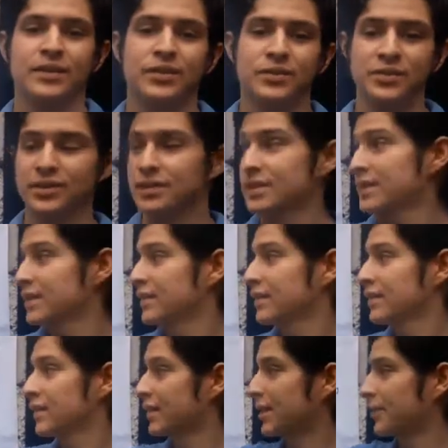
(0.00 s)
using
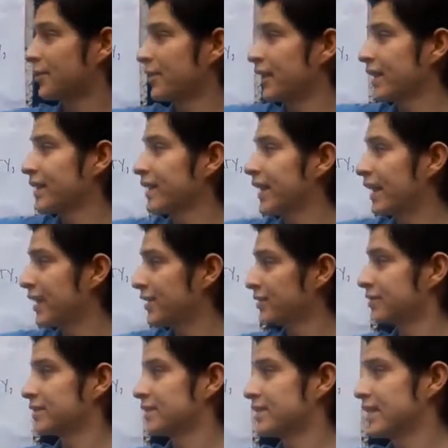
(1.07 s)
the red
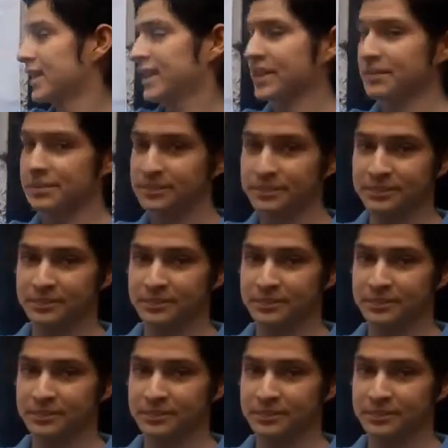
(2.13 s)
Kellogg diagram.